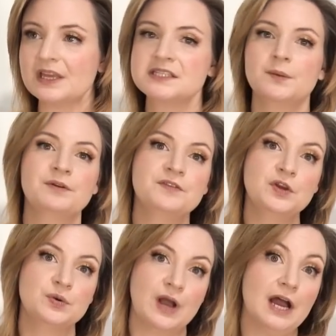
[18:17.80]
some of
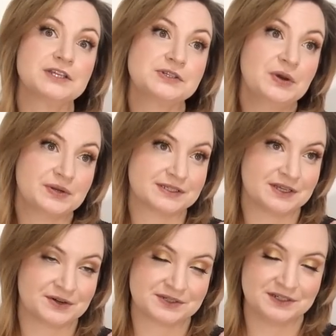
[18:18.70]
you guys noticed
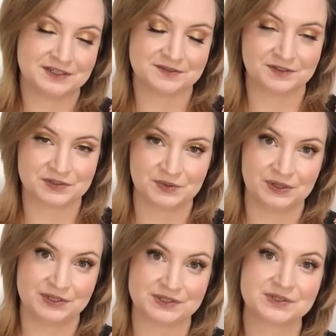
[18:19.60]
there is an
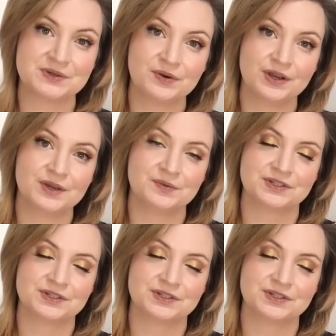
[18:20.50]
individual in the story,